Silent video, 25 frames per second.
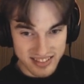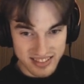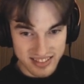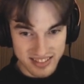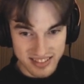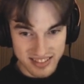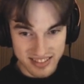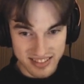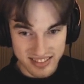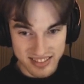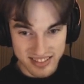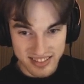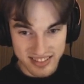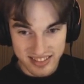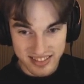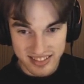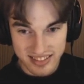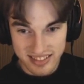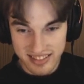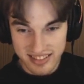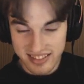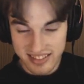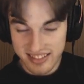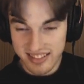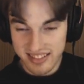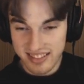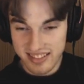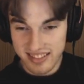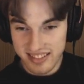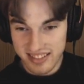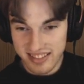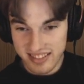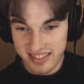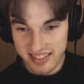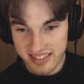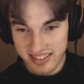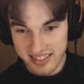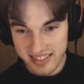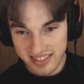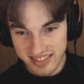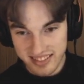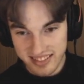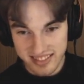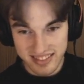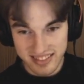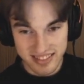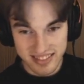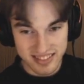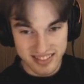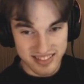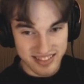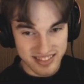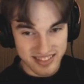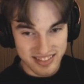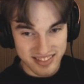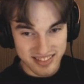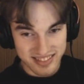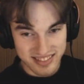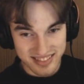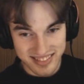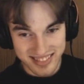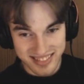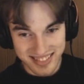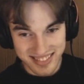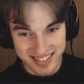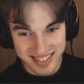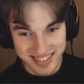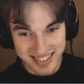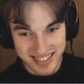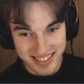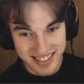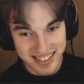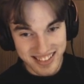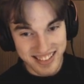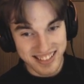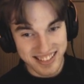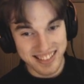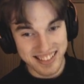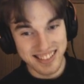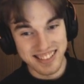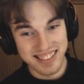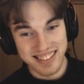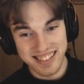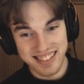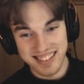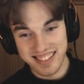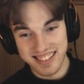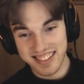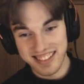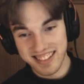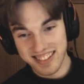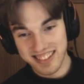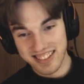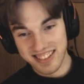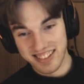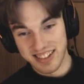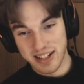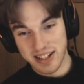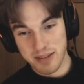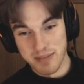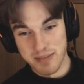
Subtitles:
(not speaking)